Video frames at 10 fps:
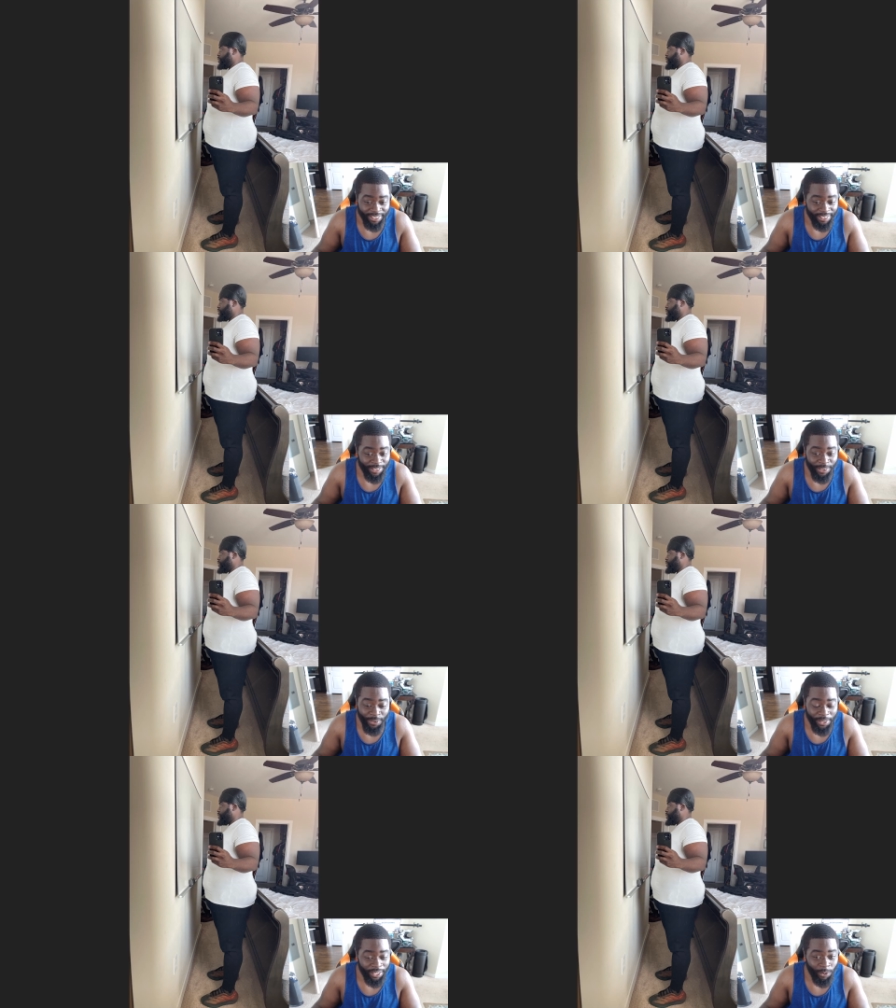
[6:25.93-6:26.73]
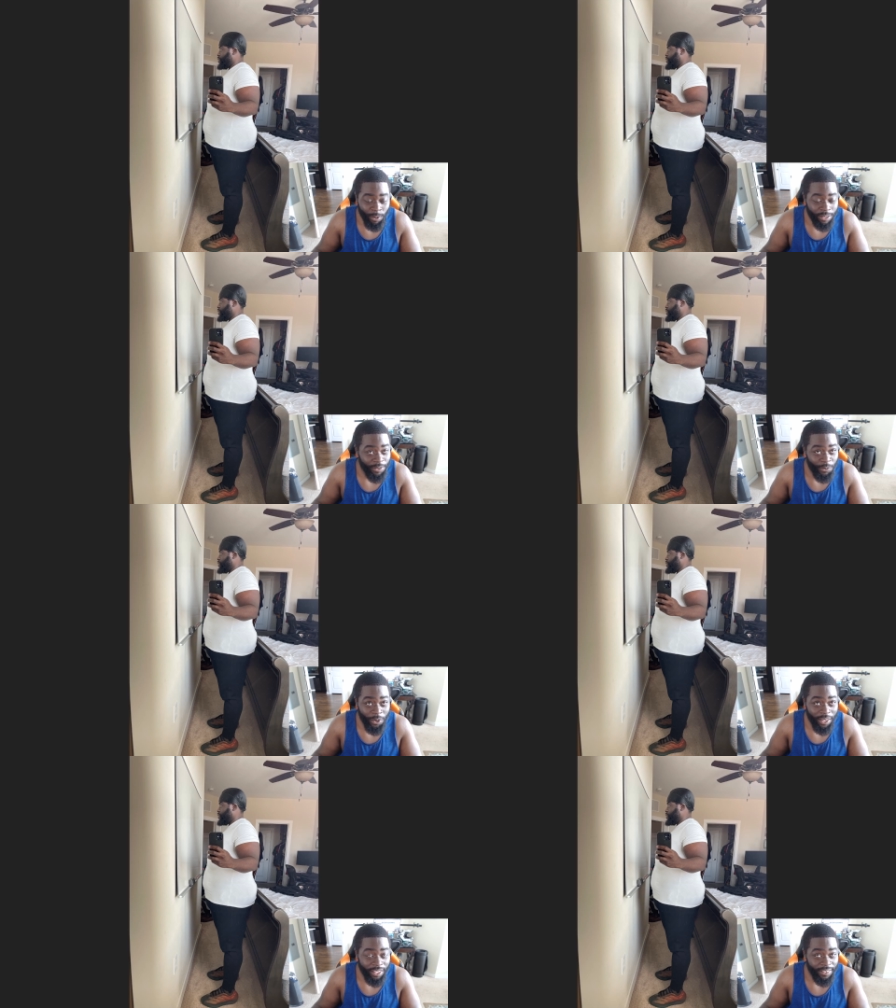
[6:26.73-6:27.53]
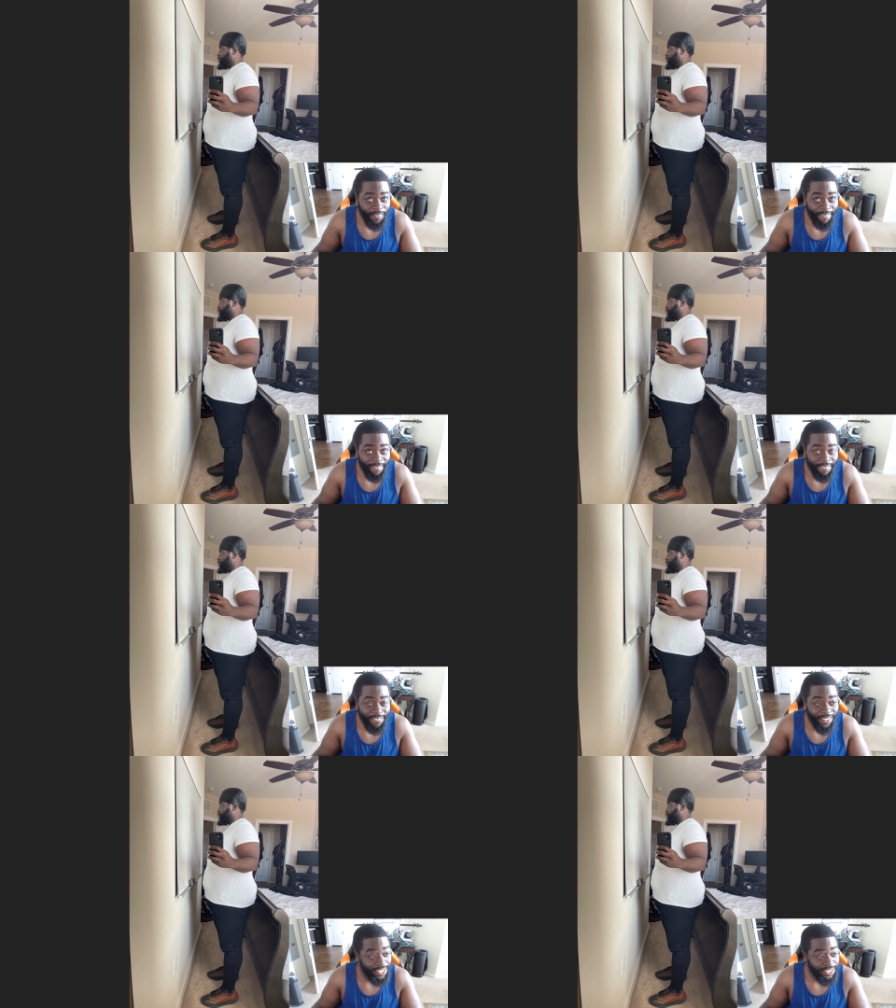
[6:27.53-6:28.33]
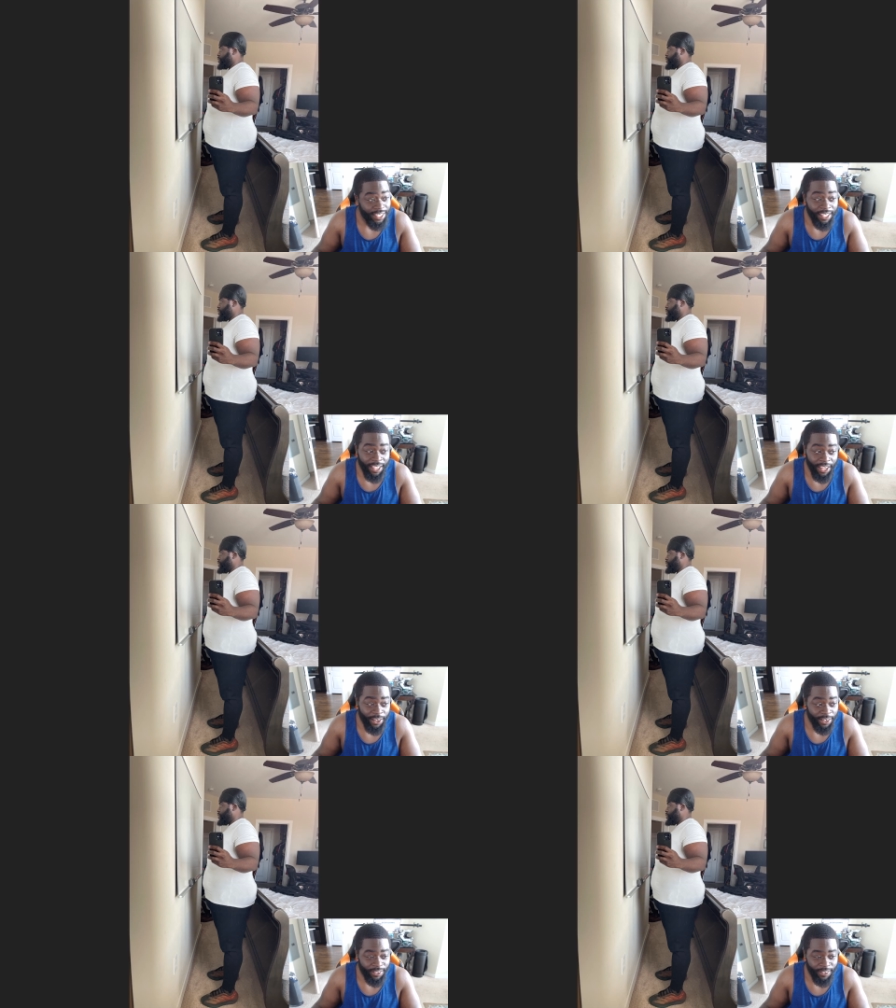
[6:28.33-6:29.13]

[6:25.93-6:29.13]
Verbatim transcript: You know, in the course of what? Less than a year.